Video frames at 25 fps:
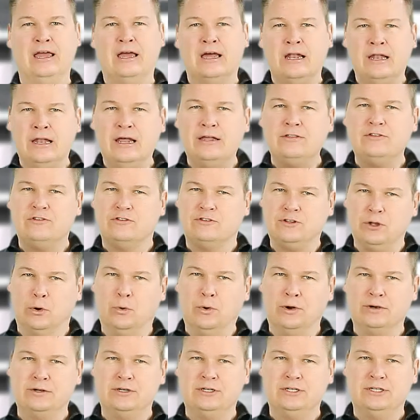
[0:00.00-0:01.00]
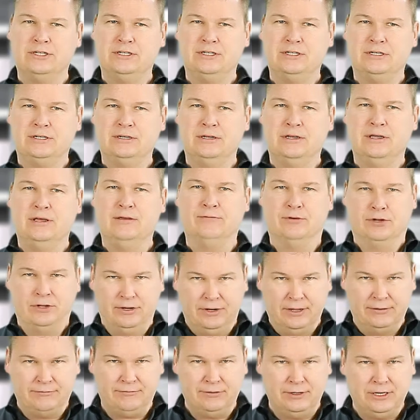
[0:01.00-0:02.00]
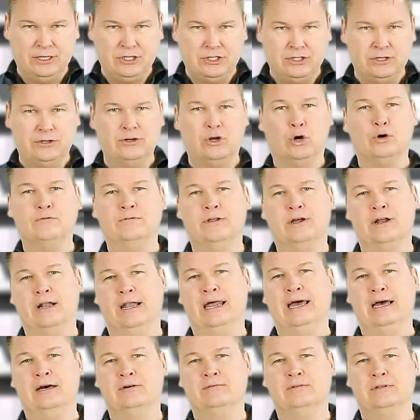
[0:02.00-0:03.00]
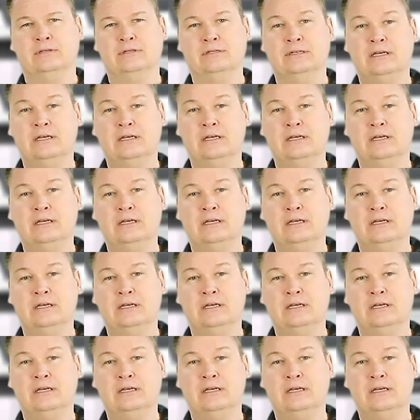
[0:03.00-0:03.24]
Let's start with the definition of the cloud.